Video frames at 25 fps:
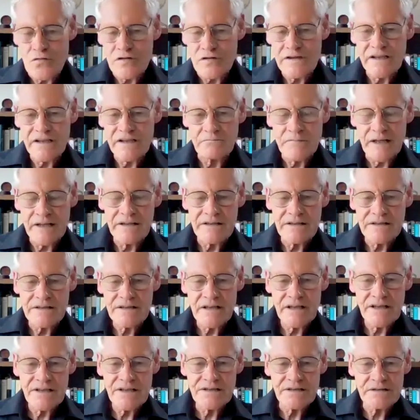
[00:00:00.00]
a walking
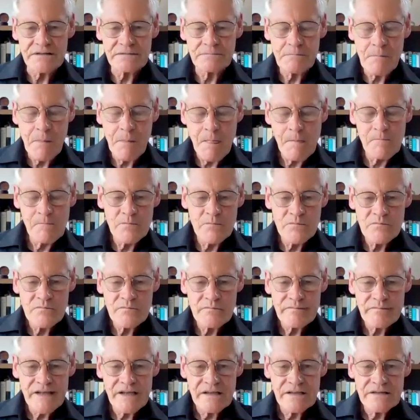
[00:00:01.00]
meditation,
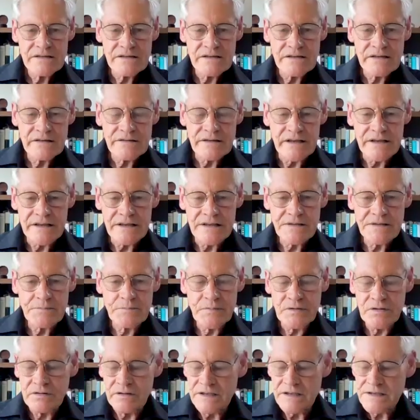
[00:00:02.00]
to get that
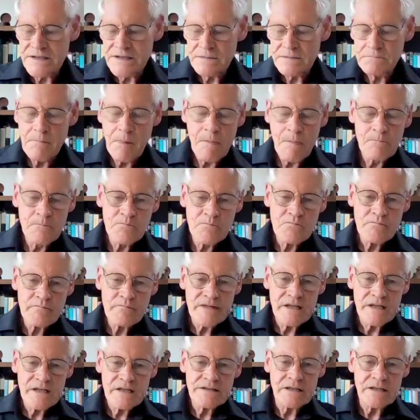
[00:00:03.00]
experience.
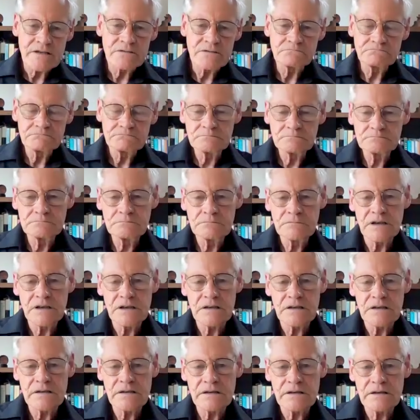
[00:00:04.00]
So,
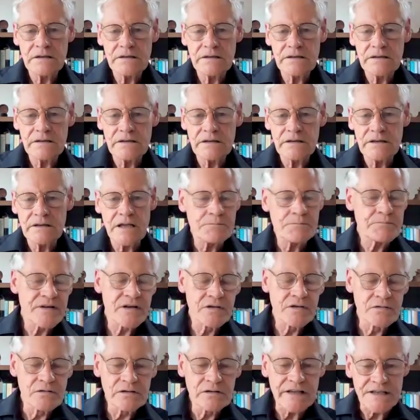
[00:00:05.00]
yeah,
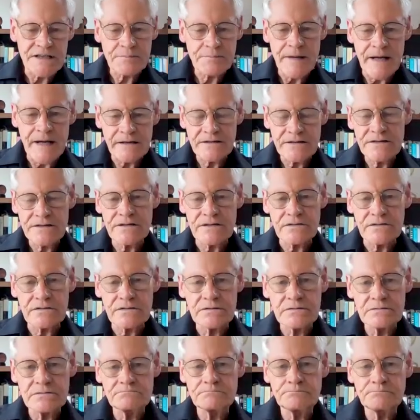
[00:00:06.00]
but it all gets back to
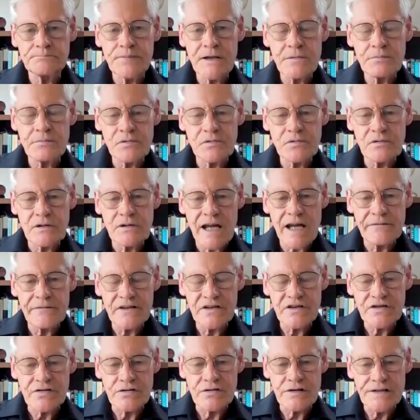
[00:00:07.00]
you, people
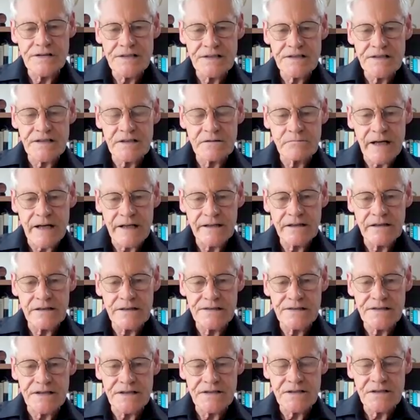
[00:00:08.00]
having choices and
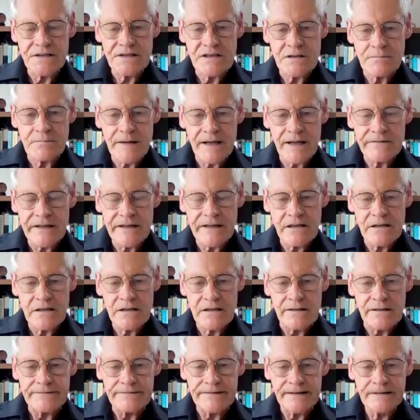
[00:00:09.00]
making decisions about their
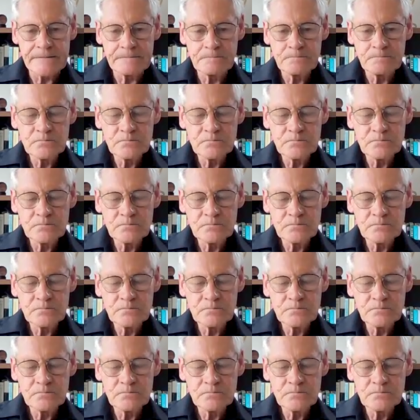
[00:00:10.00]
life.